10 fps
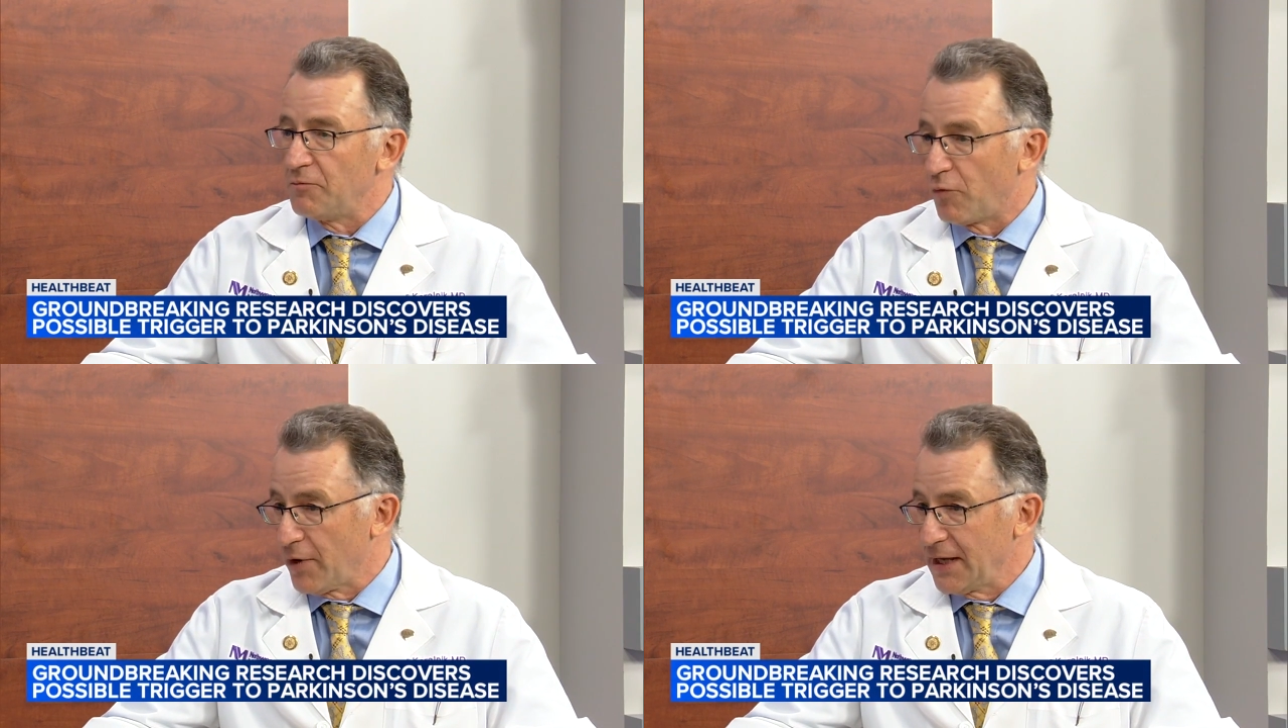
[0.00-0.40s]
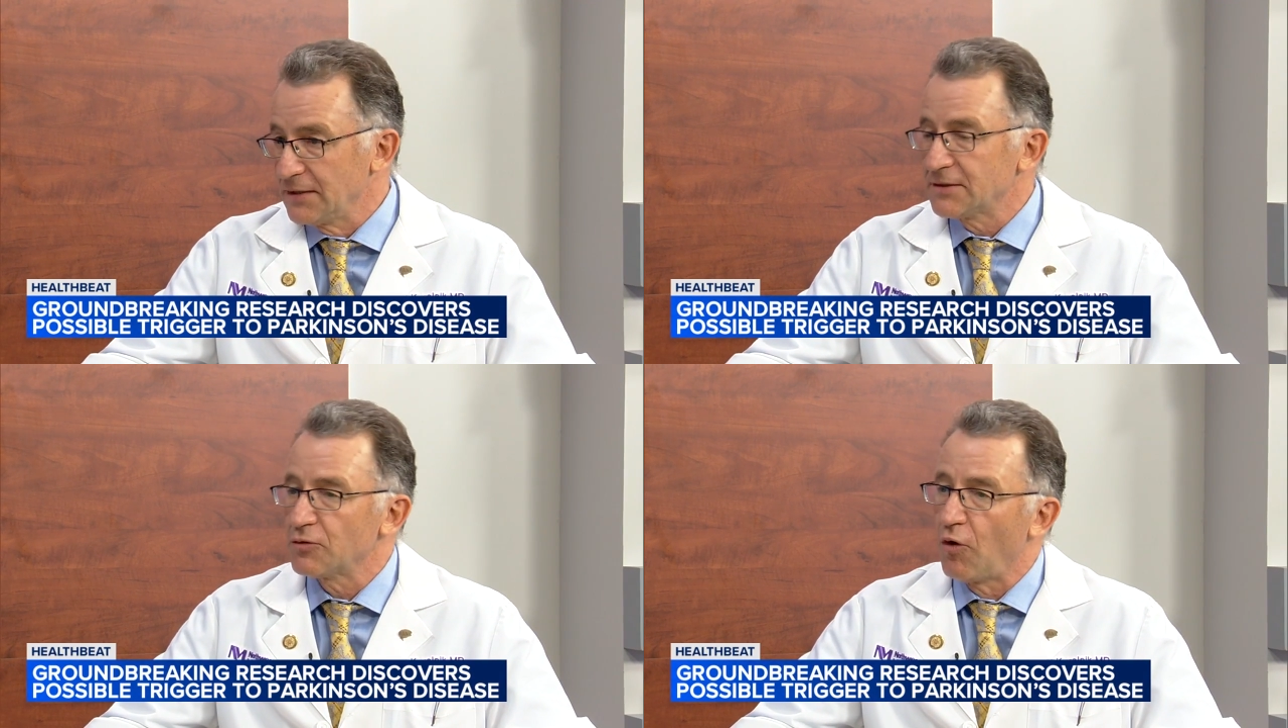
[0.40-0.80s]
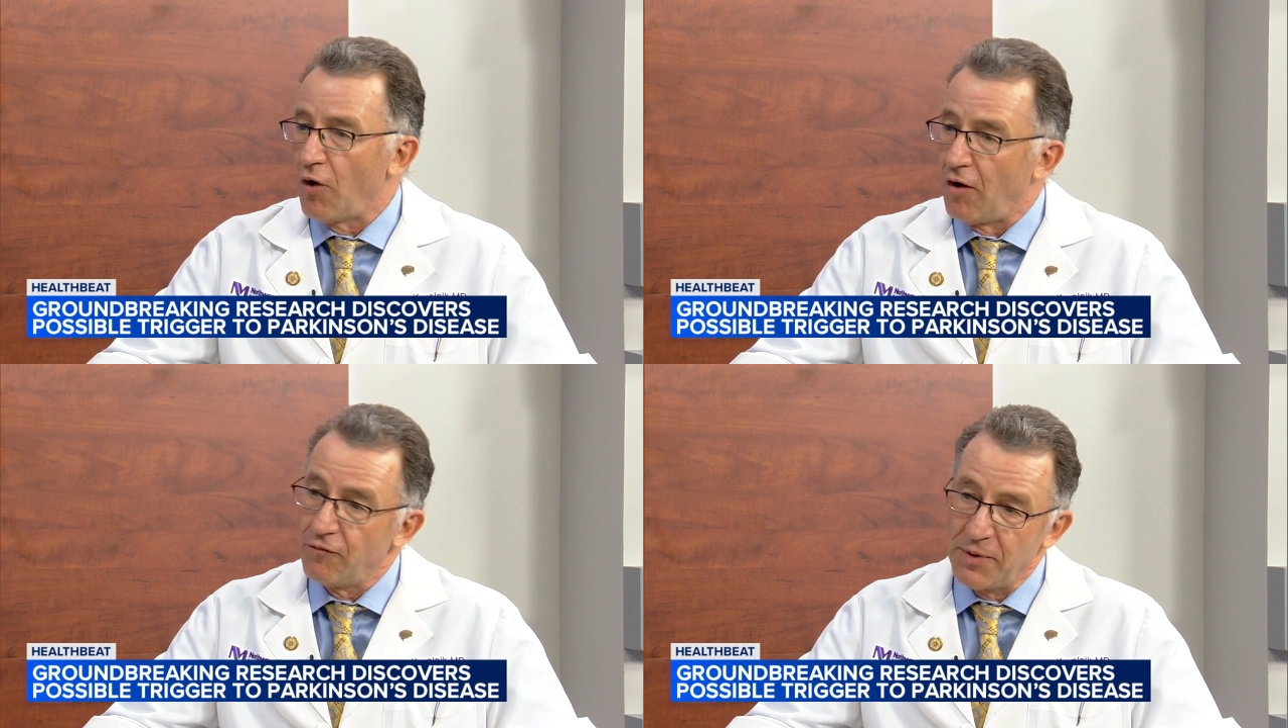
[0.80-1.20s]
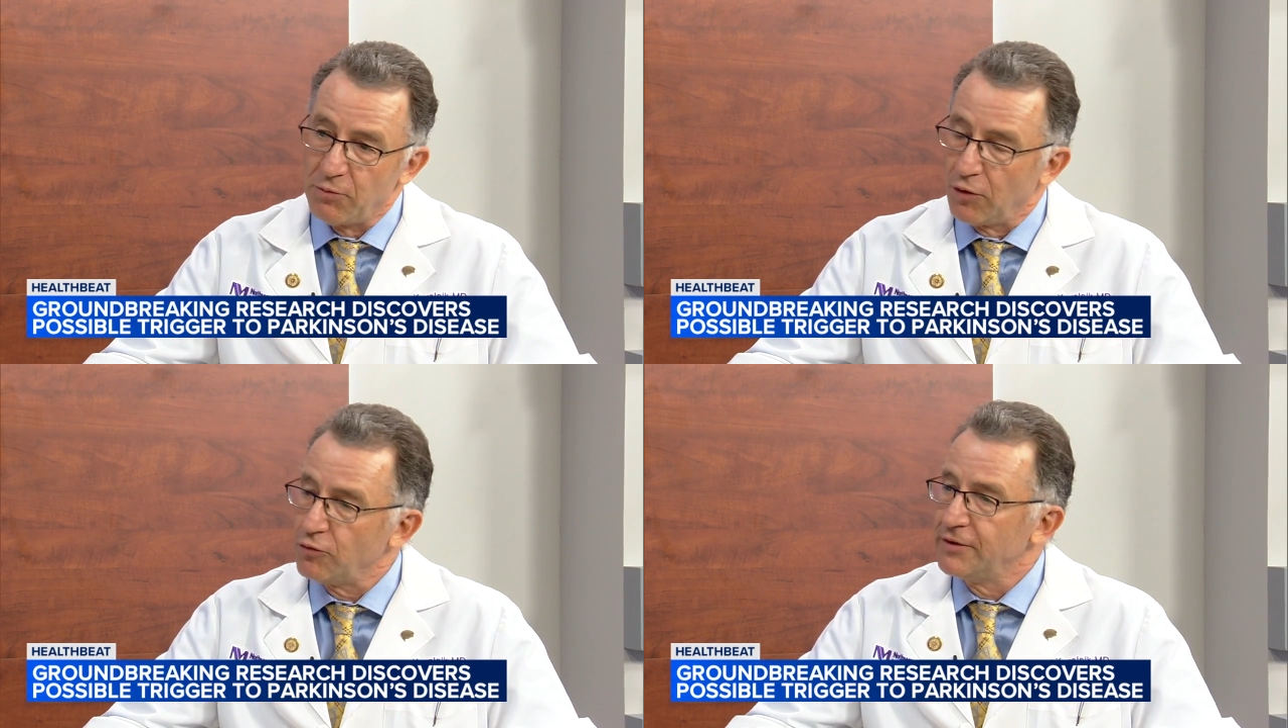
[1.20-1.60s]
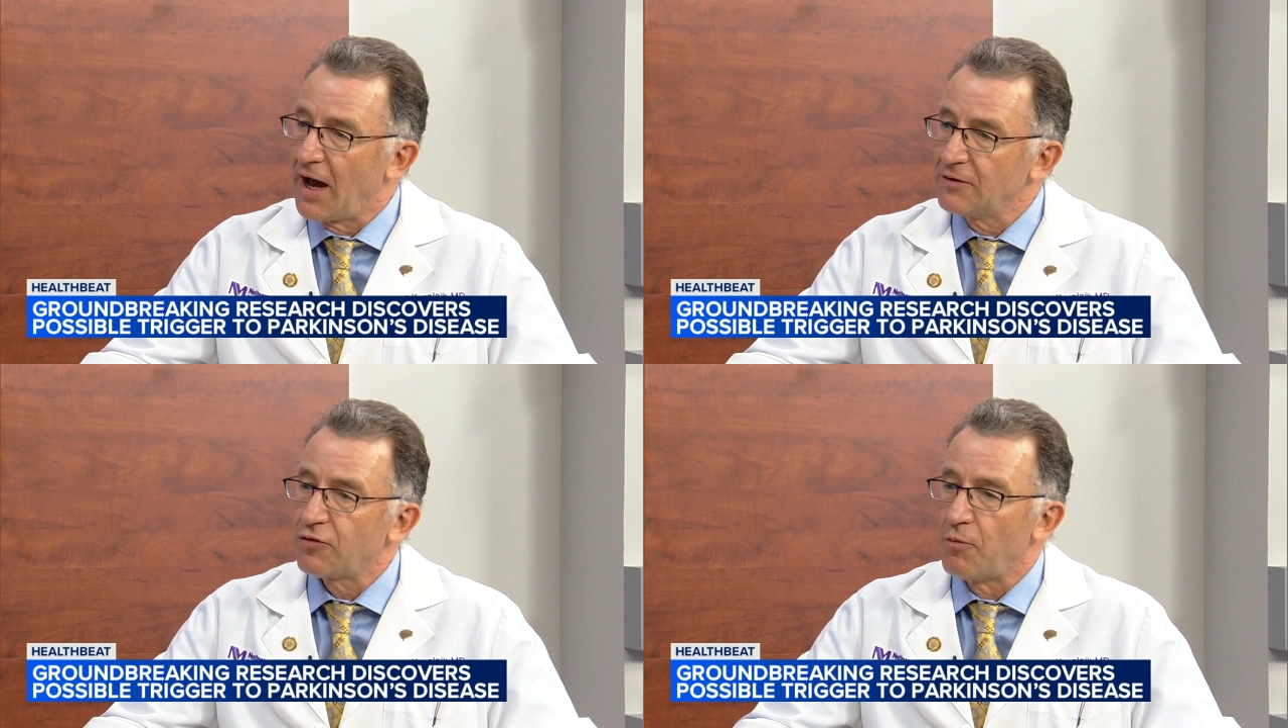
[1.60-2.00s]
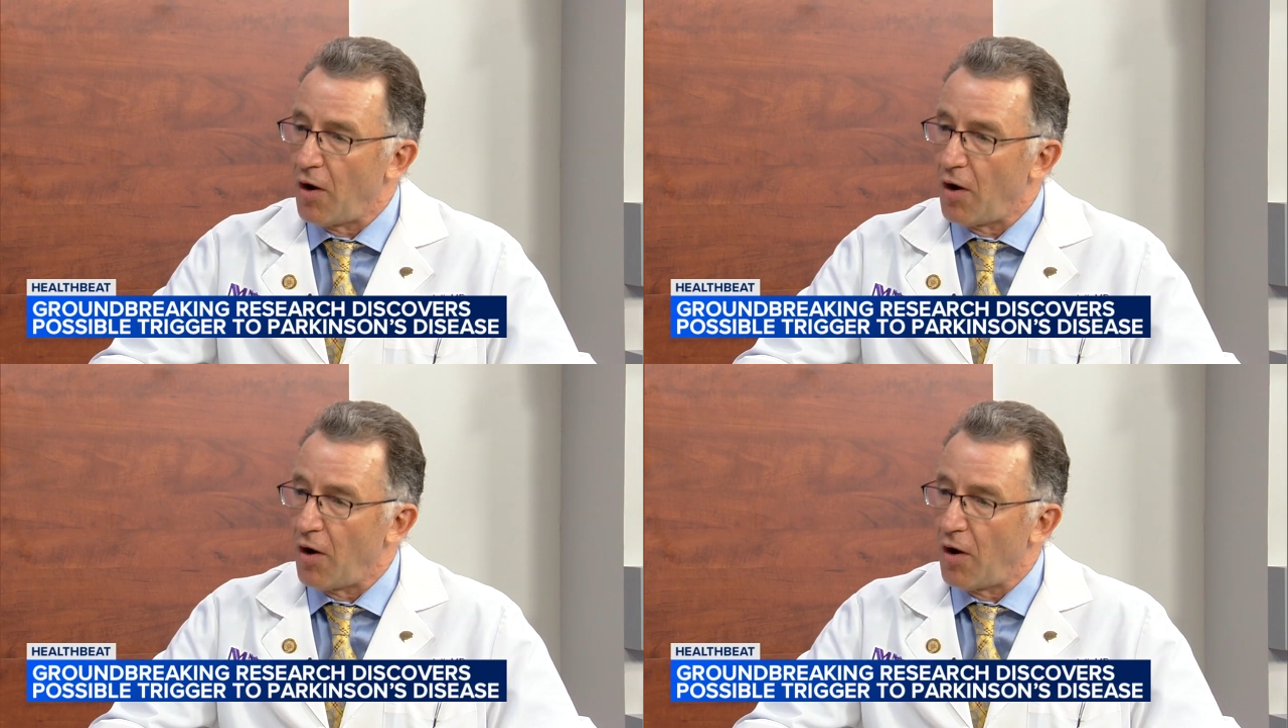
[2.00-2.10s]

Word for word: brains of people who died from